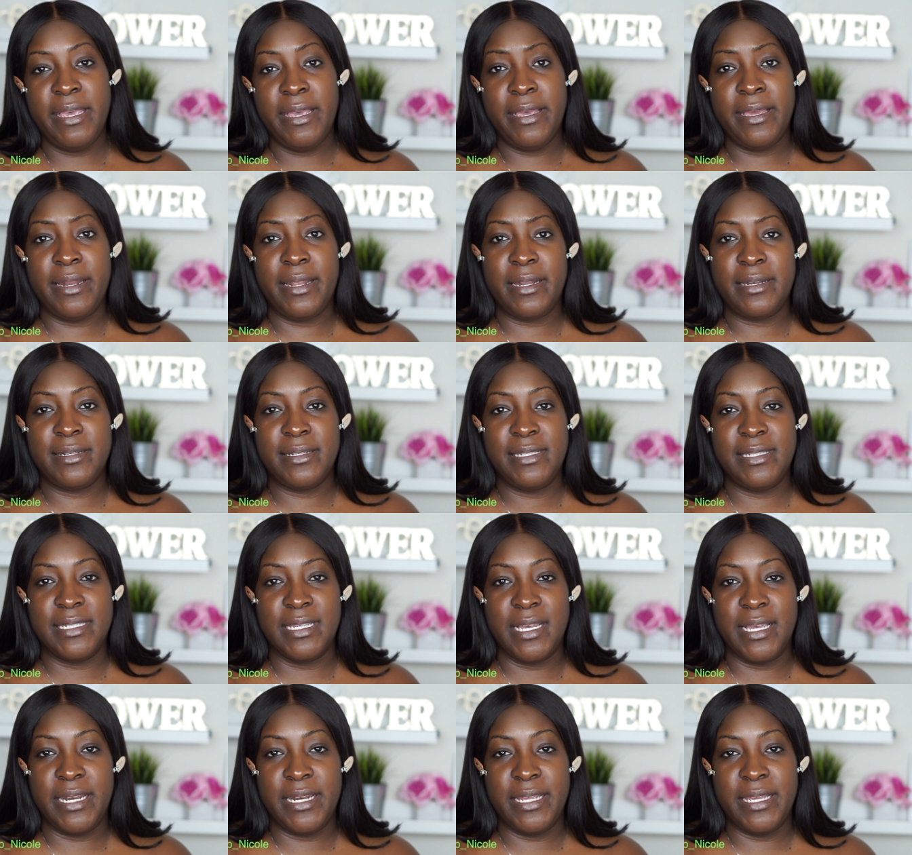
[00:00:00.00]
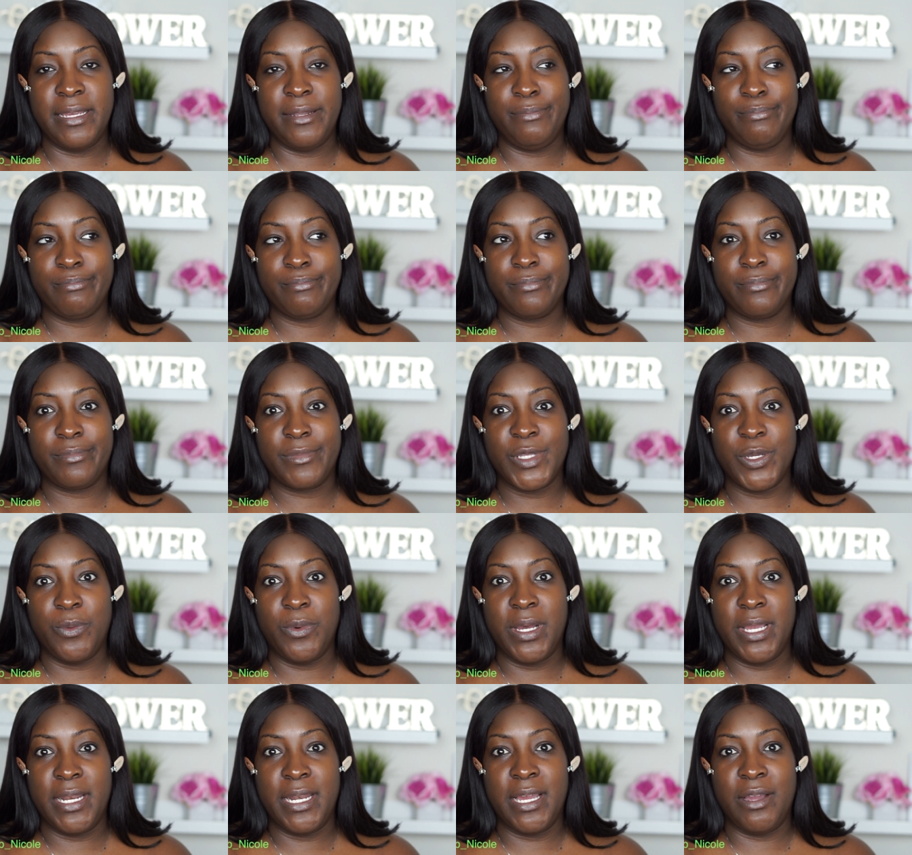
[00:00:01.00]
and I decided
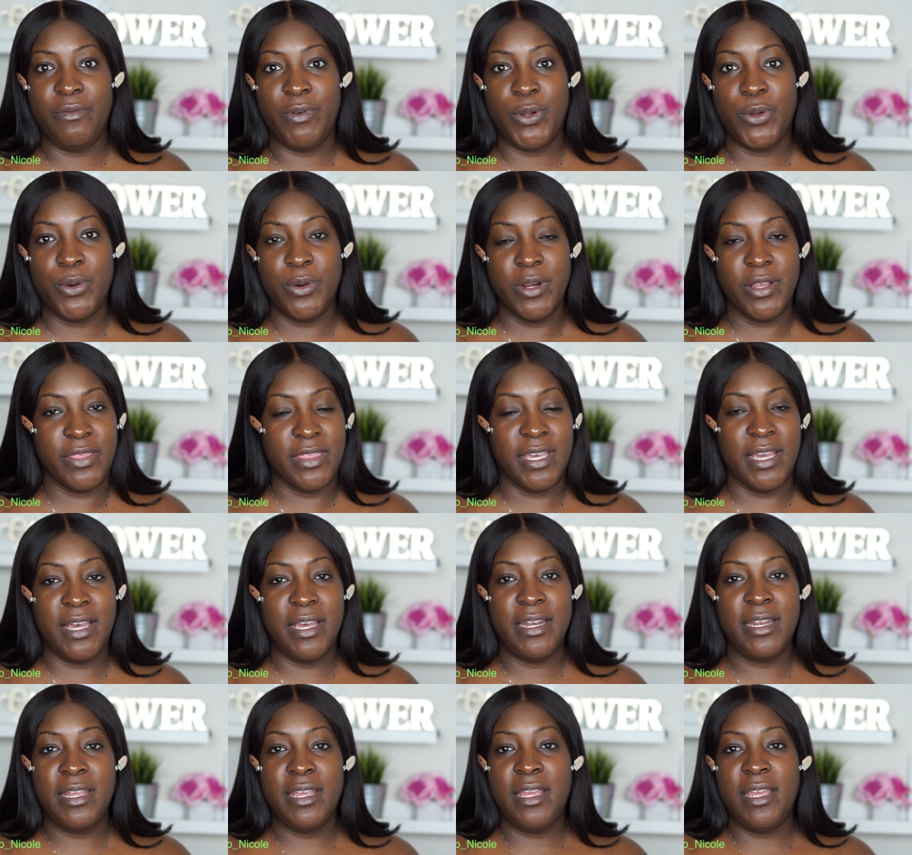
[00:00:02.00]
why not record that.